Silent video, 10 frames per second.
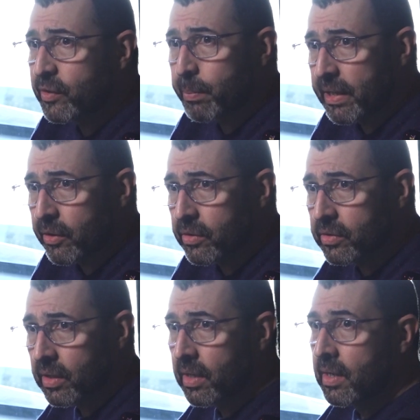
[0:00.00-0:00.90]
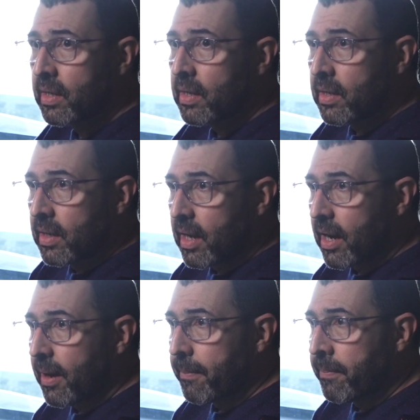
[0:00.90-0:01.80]
speakers.
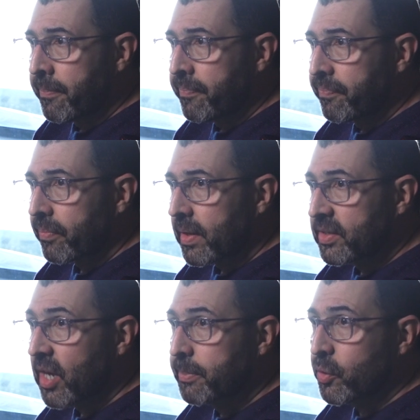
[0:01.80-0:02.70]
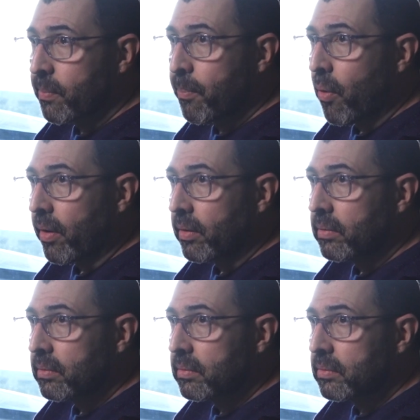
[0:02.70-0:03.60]
Subs are
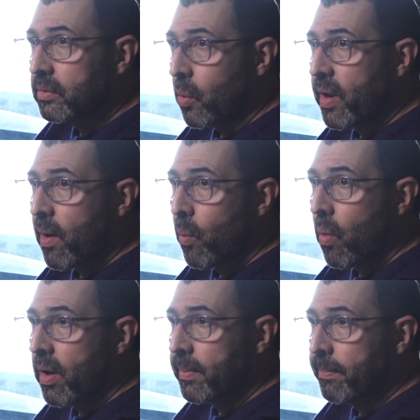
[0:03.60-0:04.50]
important. Don't get 1